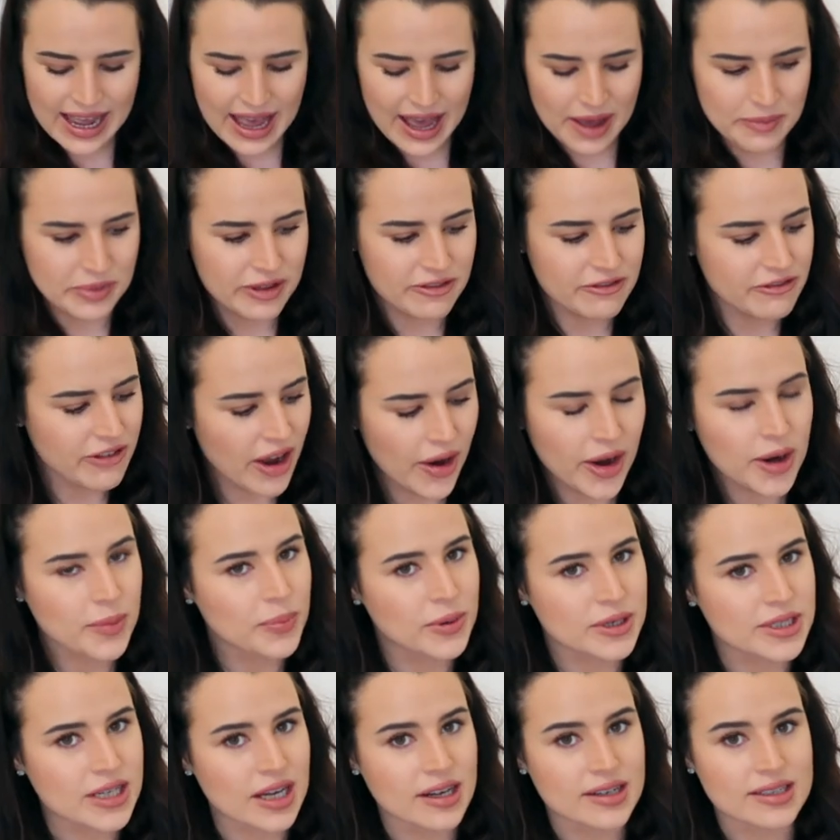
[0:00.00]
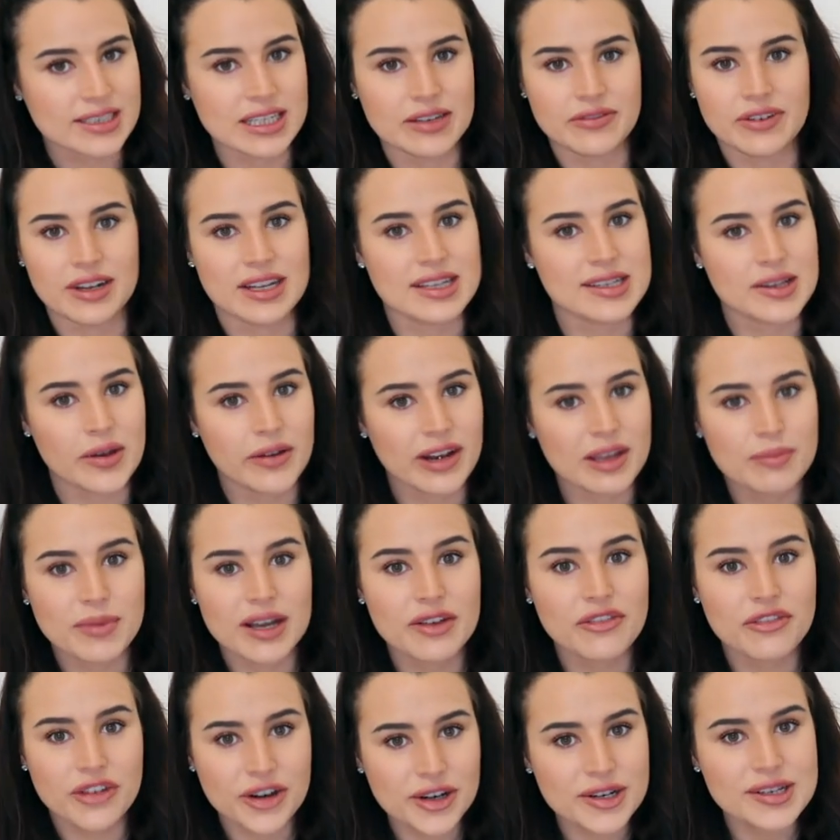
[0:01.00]
I've been very productive, and it's only
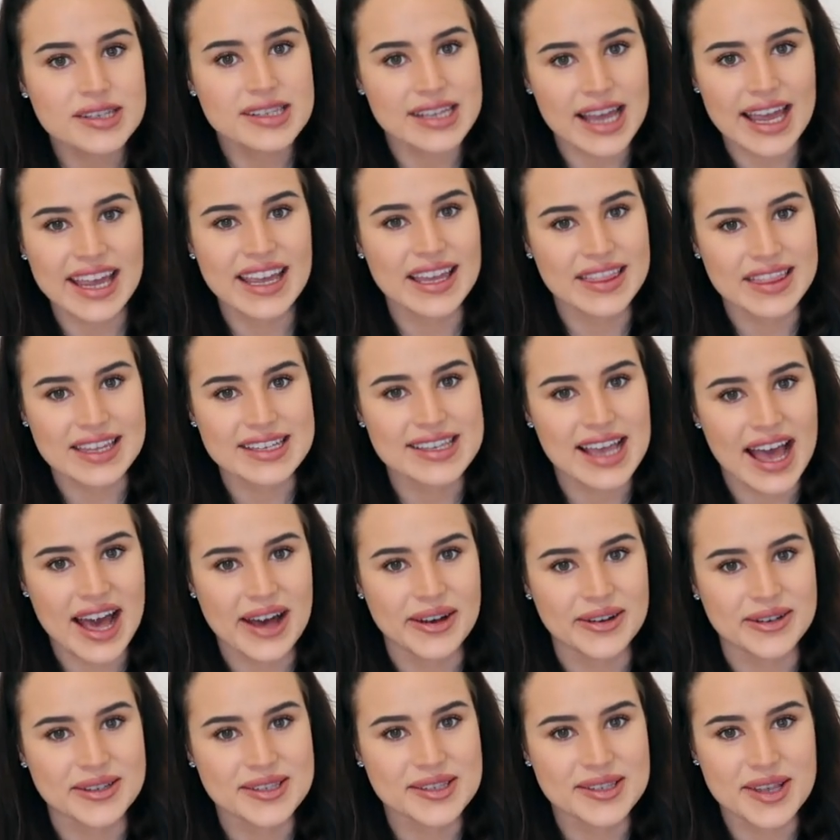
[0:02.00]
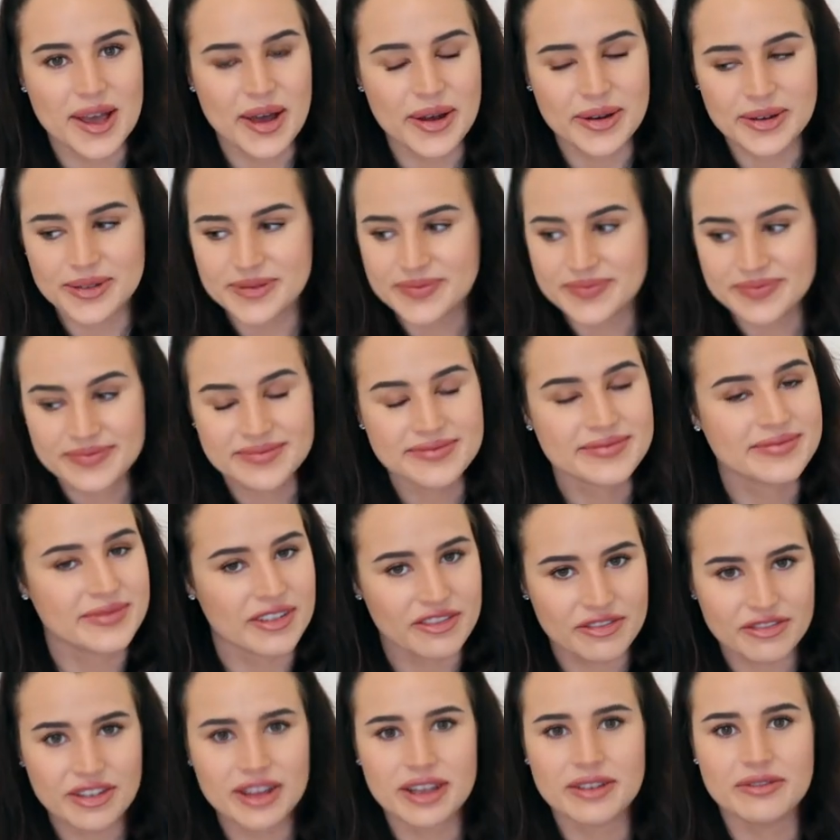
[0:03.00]
my first day in this house, so
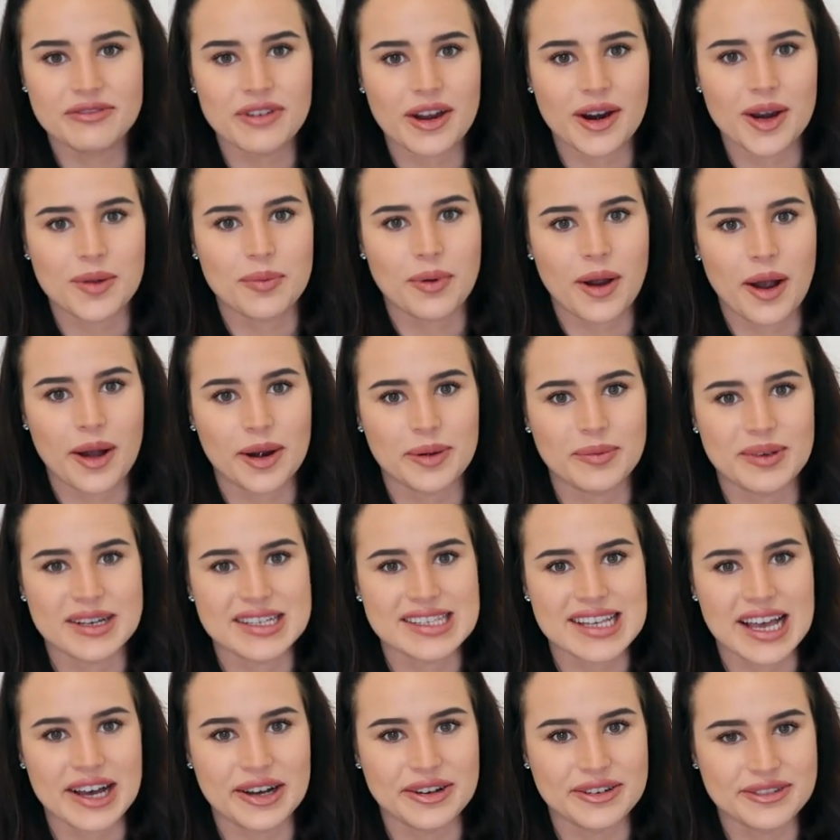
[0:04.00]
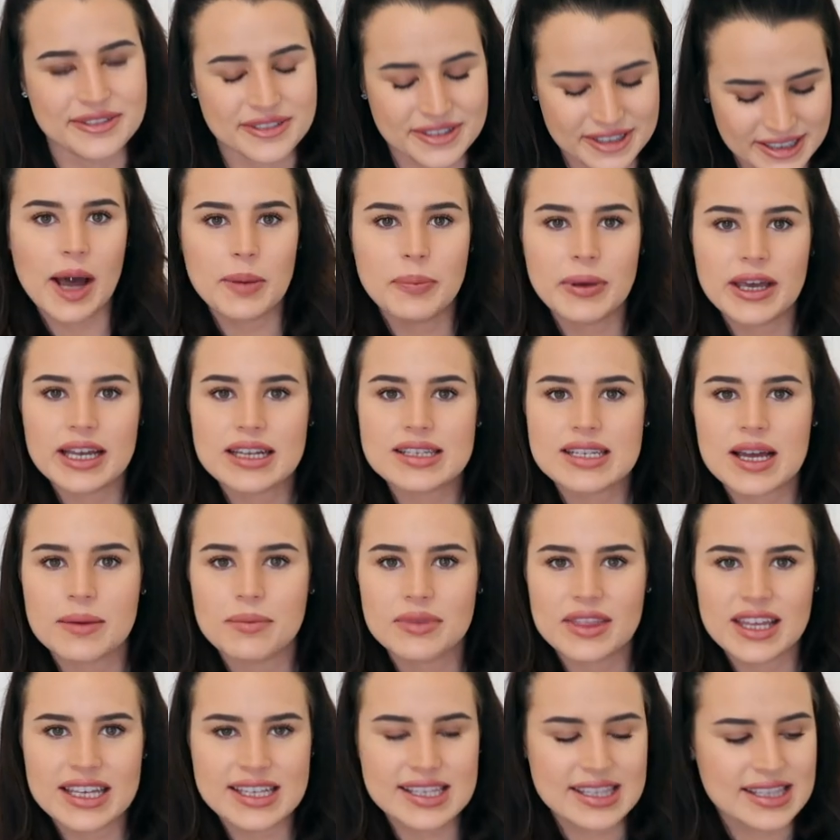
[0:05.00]
I'm feeling very proud of myself. I picked
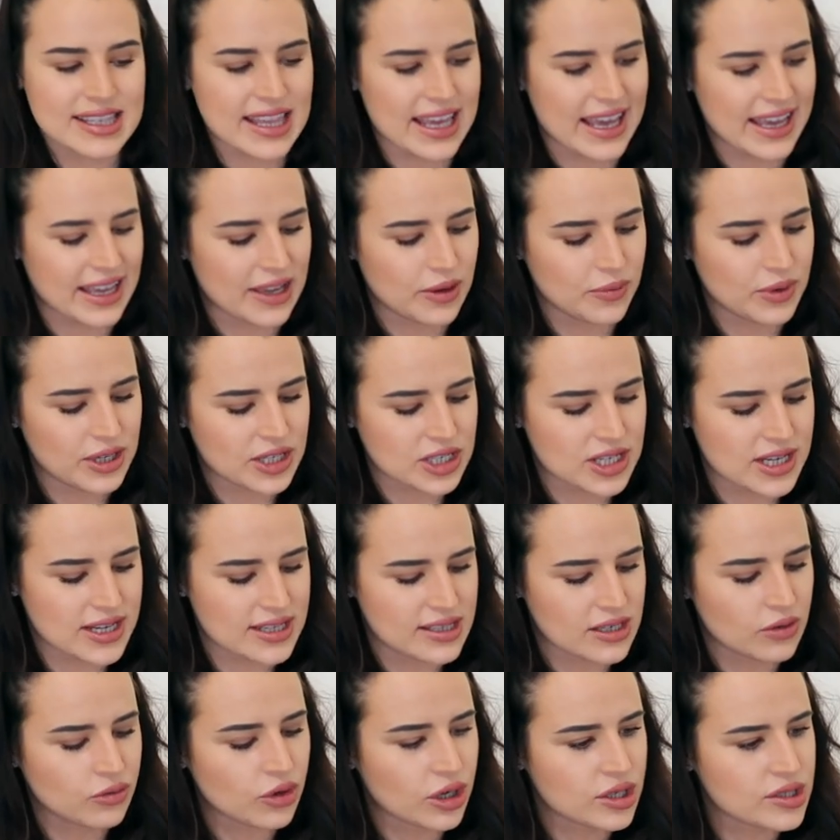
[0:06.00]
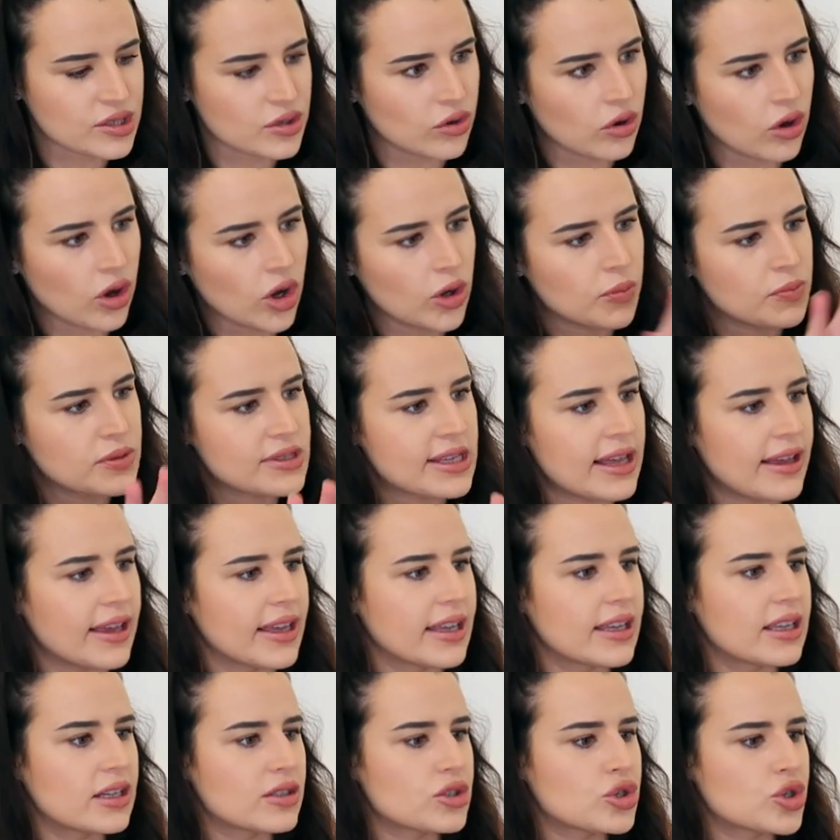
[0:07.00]
up this thing, which is a Russell Hobbs
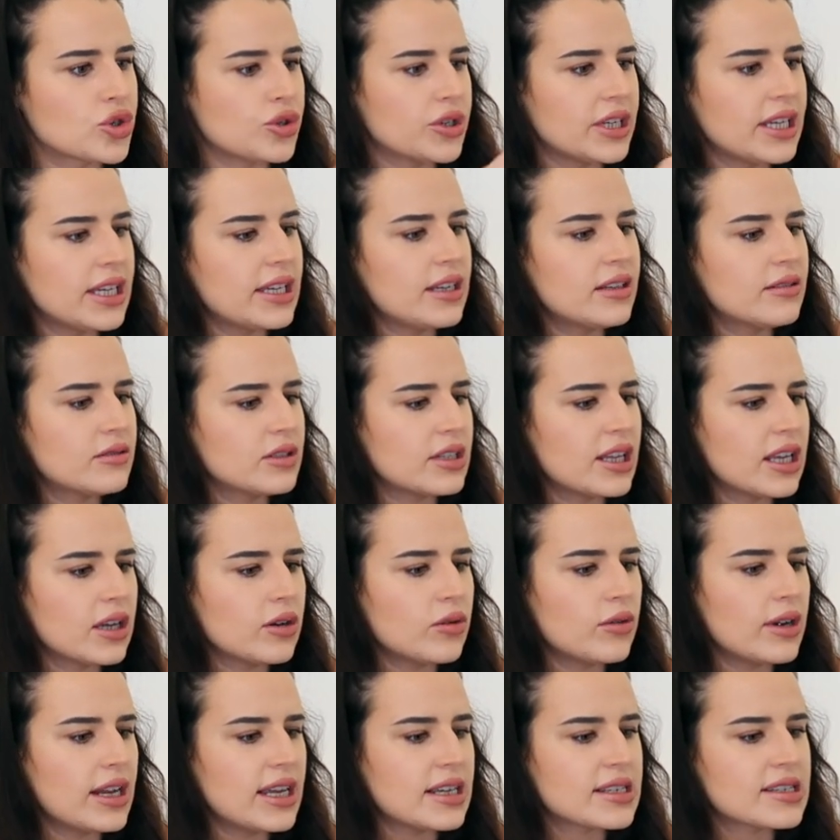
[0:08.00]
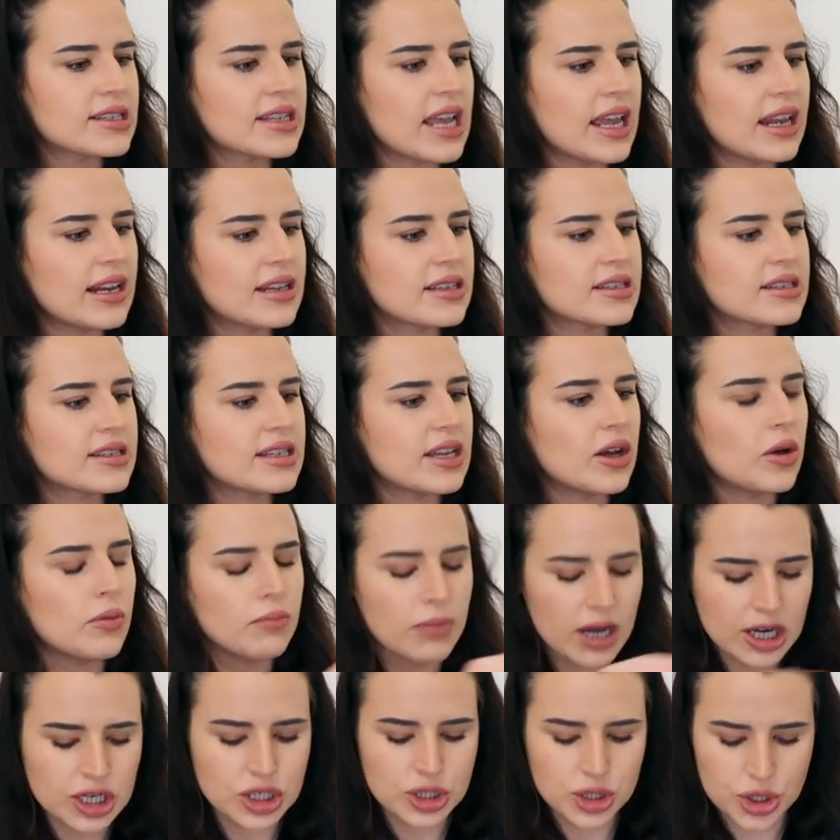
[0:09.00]
like tree. What do they call it? Stainless steel
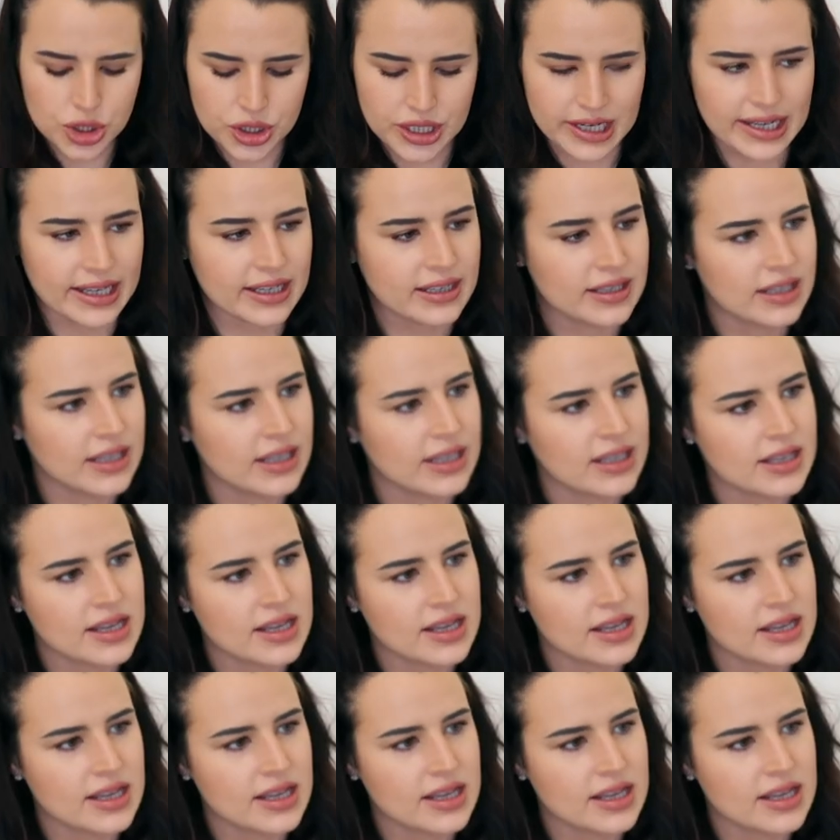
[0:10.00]
mug tree.